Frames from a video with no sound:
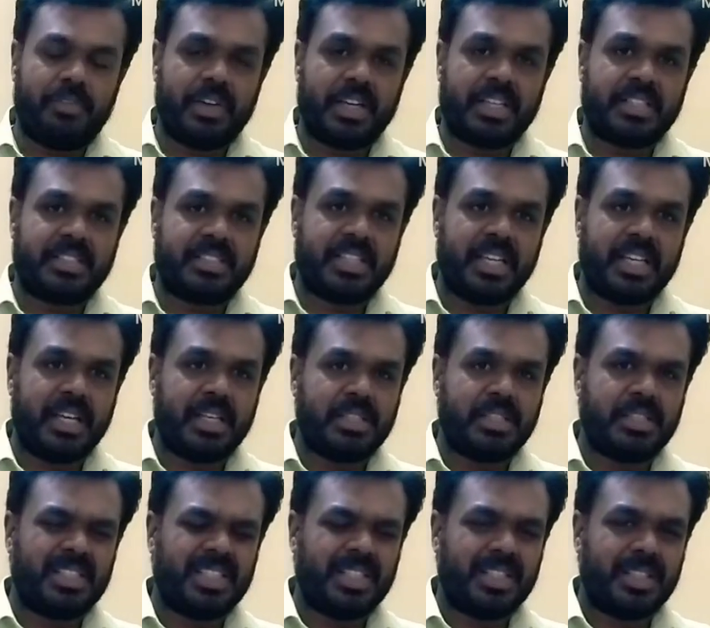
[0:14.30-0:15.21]

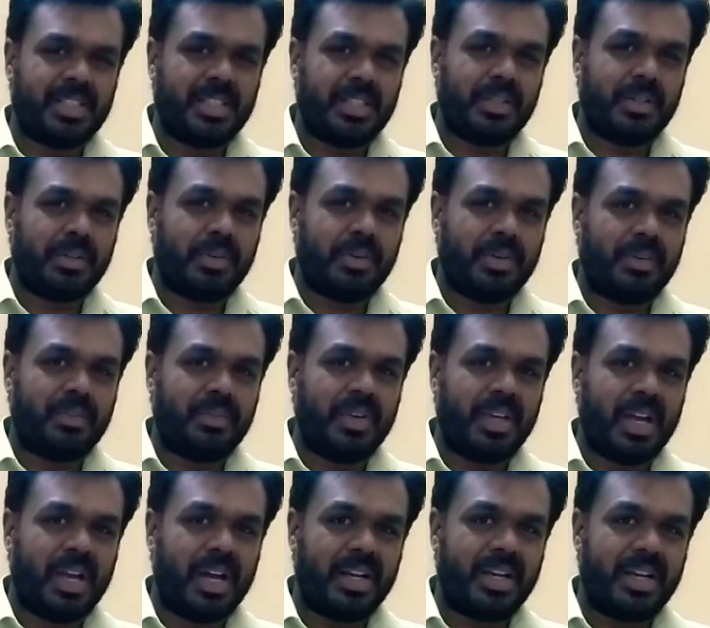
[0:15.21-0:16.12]
exchange, we
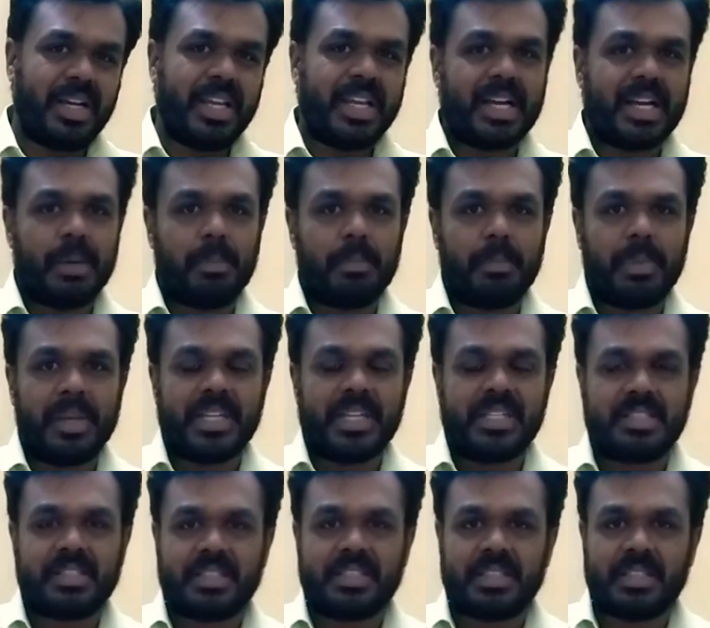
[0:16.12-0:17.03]
already
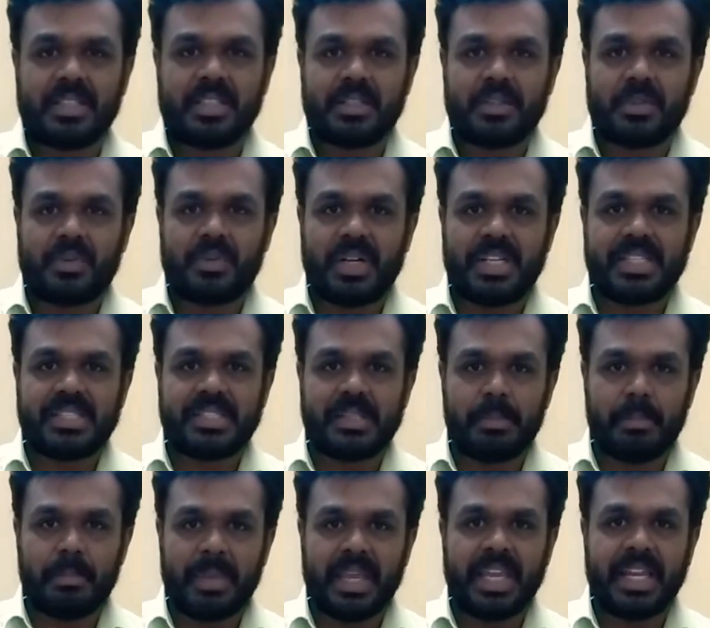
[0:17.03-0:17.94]
complete what is the
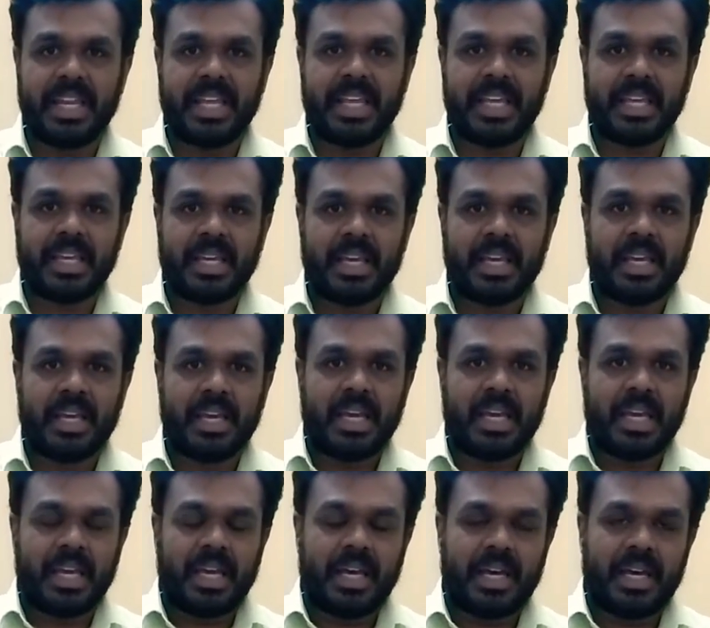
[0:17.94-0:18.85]
meaning,
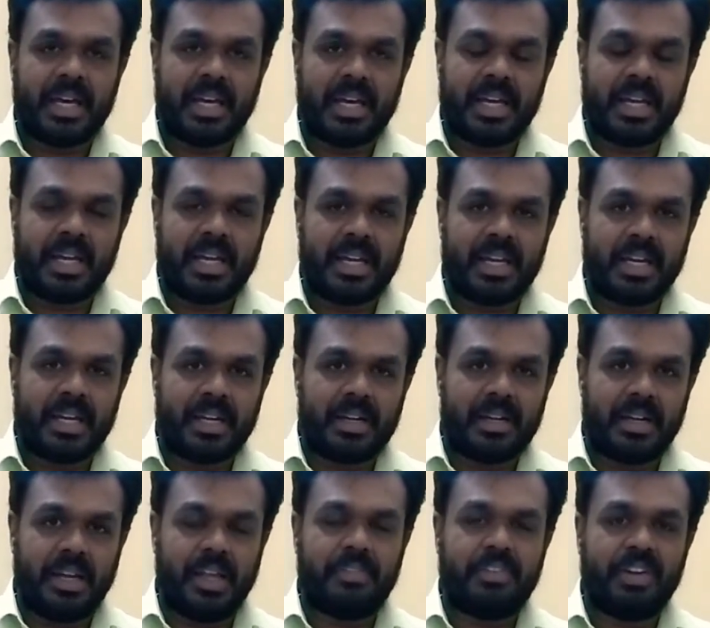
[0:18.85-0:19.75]

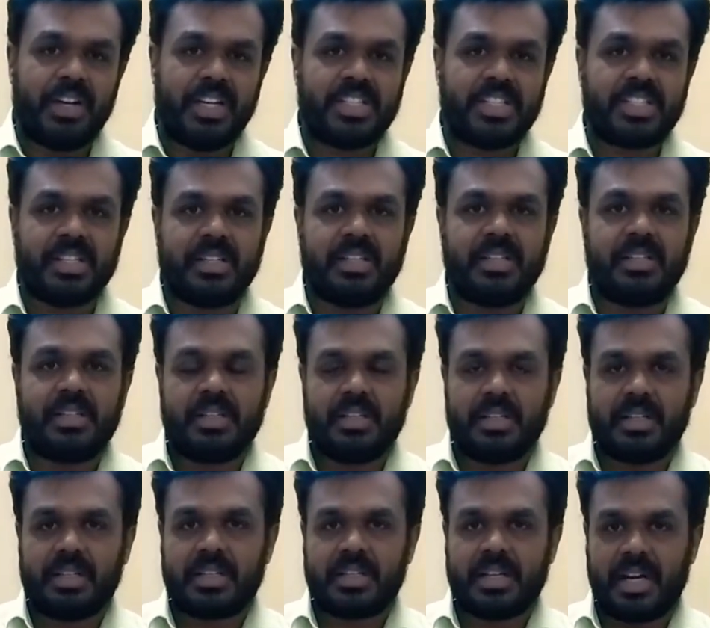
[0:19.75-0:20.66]
definition,
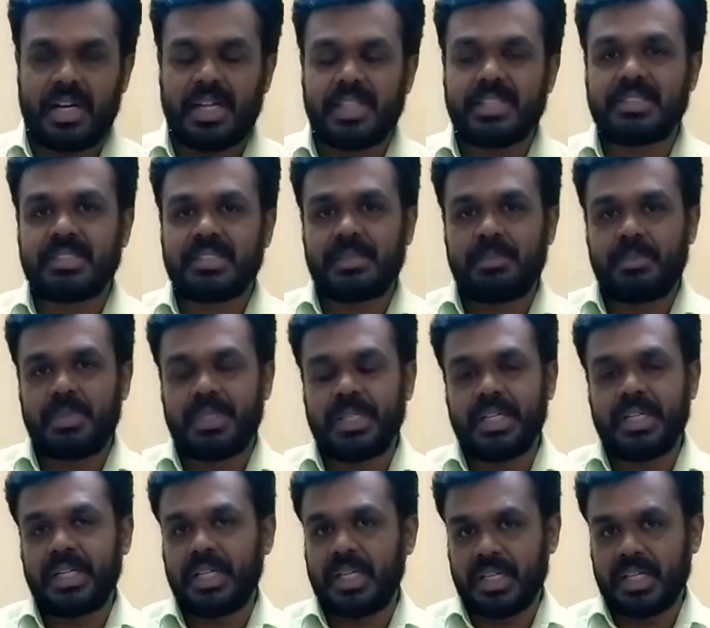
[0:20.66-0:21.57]
concept,
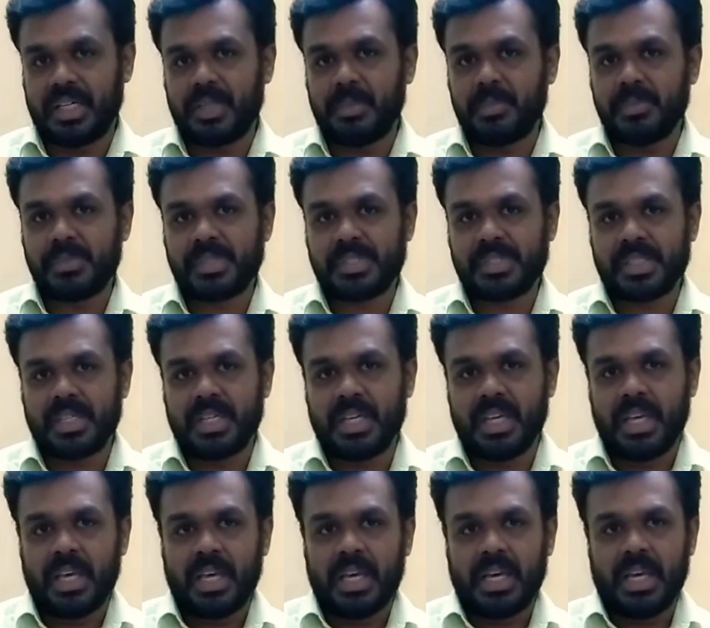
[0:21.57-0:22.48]
terms,
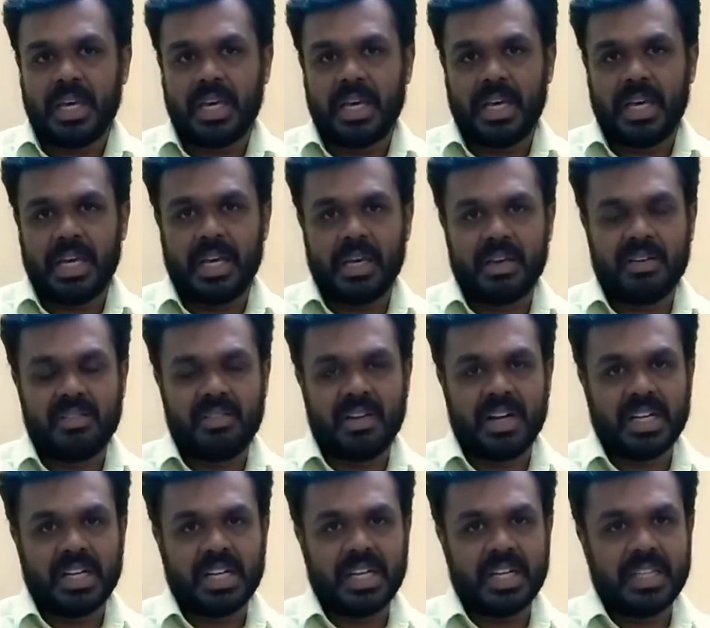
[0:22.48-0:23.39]
what
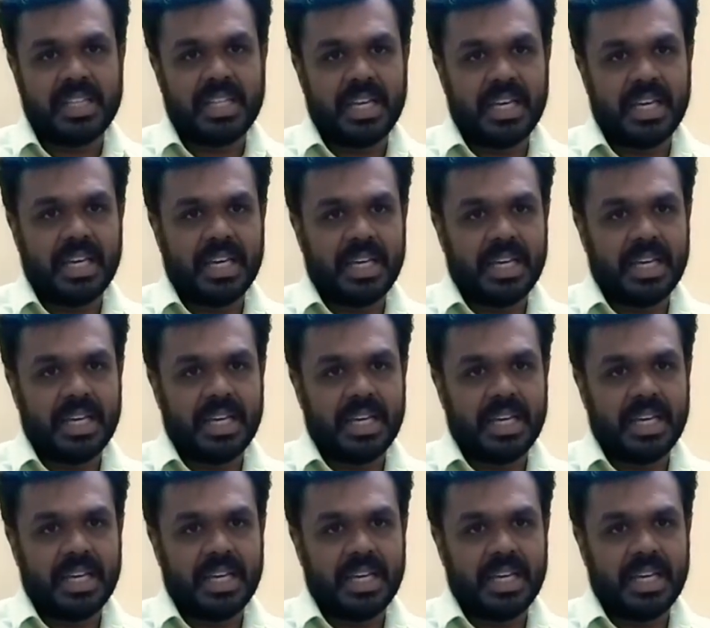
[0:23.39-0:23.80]
are the